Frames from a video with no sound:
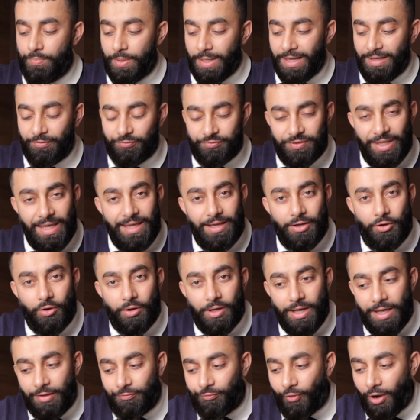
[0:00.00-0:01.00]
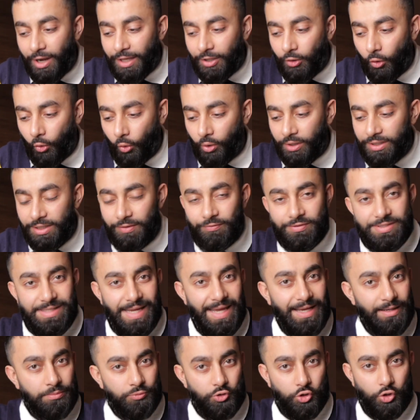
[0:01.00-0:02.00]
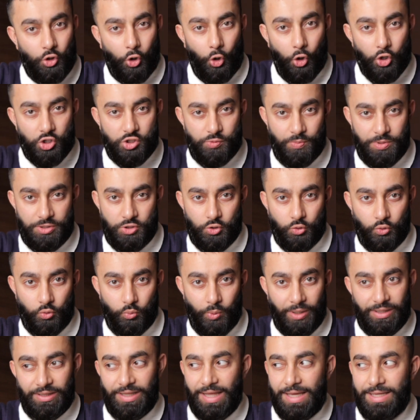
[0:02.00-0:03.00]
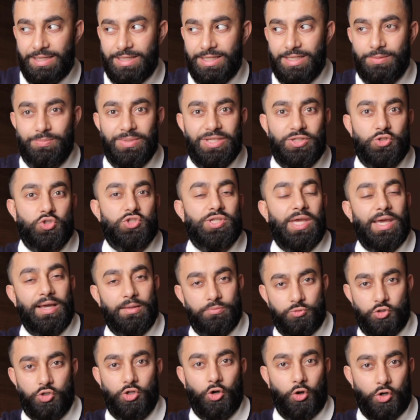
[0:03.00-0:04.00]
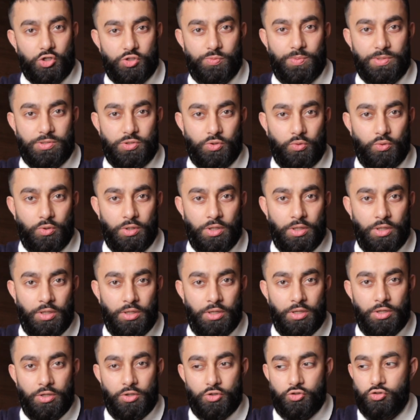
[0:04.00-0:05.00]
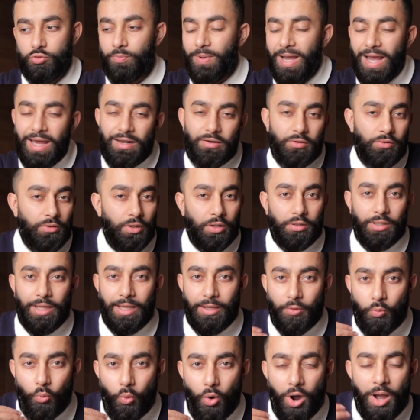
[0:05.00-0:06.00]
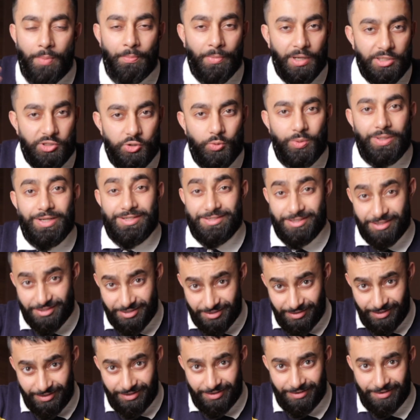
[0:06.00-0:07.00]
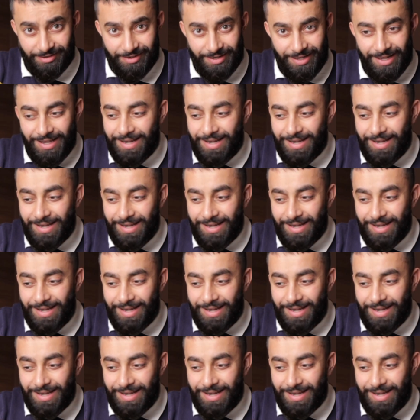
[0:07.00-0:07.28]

But if I can't even take them to the hospital when they need me to take them to the hospital, subhanAllah, like, what am I doing as a son?